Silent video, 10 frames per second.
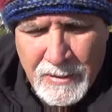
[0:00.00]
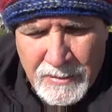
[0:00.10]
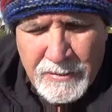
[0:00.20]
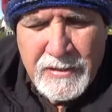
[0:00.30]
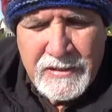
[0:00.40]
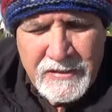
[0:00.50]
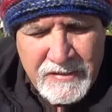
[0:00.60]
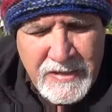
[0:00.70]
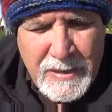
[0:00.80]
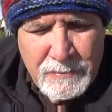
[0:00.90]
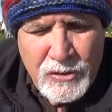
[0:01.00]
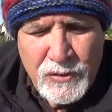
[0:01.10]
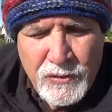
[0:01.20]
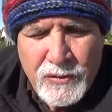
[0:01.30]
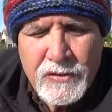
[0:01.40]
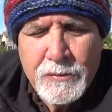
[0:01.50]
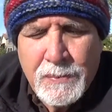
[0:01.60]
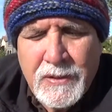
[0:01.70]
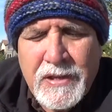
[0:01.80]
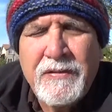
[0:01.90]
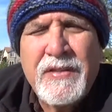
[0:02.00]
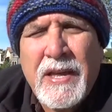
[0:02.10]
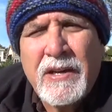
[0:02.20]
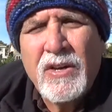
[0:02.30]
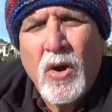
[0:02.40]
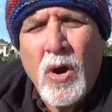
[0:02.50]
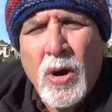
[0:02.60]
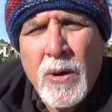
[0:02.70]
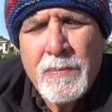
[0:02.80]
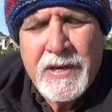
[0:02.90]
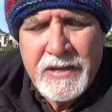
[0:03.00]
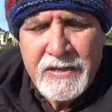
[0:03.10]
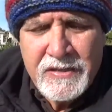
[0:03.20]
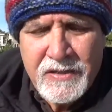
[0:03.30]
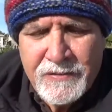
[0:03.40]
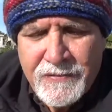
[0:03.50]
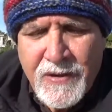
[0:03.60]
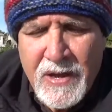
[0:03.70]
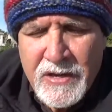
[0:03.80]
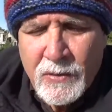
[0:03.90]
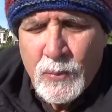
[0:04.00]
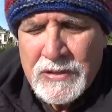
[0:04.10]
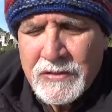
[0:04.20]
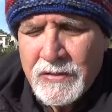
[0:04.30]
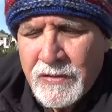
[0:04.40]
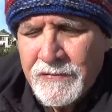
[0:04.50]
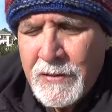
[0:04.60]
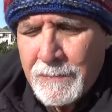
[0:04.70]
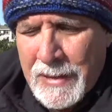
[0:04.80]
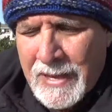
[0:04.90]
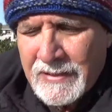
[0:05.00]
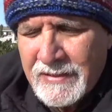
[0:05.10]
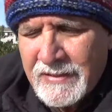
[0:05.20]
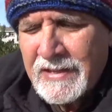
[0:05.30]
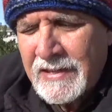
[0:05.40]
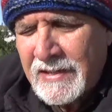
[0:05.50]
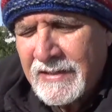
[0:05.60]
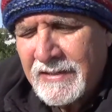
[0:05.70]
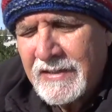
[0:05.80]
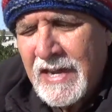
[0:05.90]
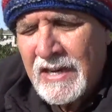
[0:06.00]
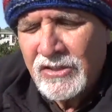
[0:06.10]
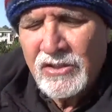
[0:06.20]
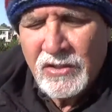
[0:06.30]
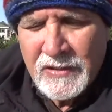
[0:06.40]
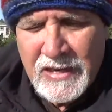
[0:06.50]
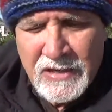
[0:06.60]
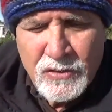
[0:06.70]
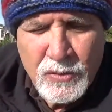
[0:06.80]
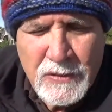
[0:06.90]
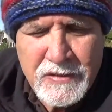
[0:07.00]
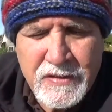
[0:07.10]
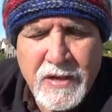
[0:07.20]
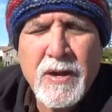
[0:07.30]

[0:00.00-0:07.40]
These same 2/3 believe that an armed intifada would serve the Palestinians' national interest